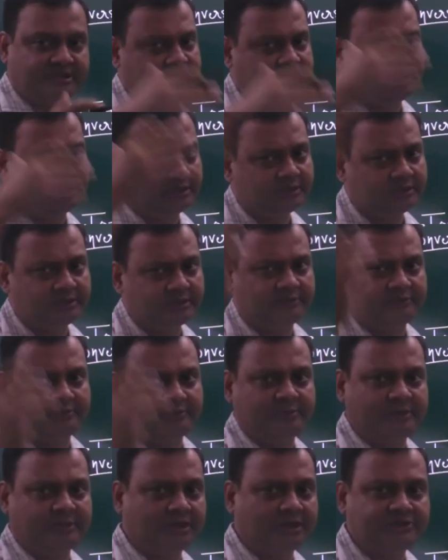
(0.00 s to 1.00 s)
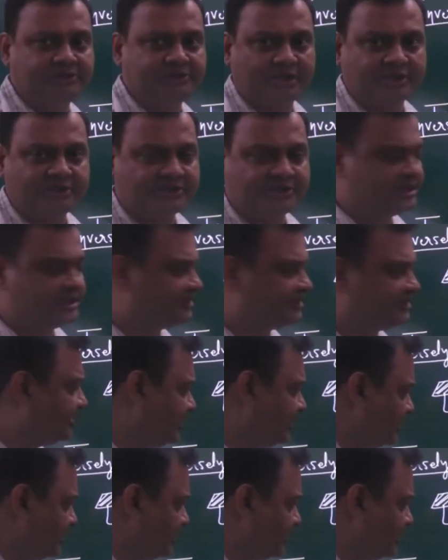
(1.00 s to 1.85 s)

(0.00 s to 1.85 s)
There it will be the charge density,